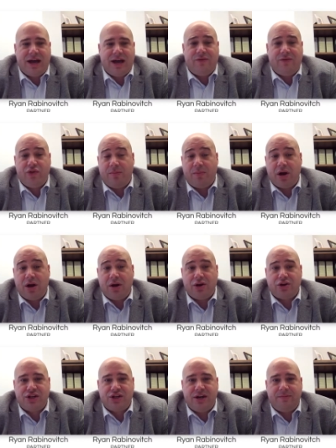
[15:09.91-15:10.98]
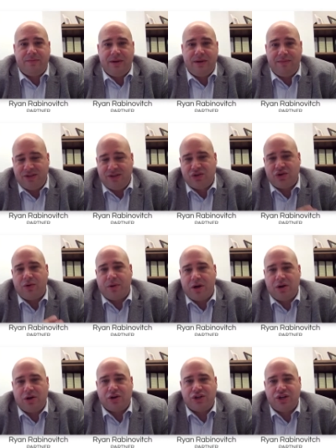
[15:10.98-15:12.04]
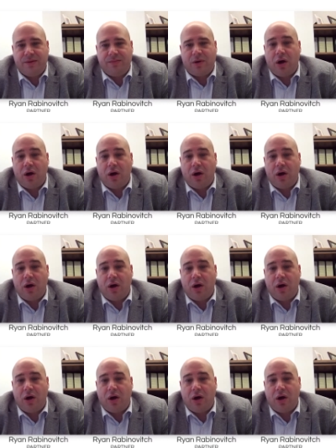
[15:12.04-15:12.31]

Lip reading: And if you're a partnership, it means you're a partnership,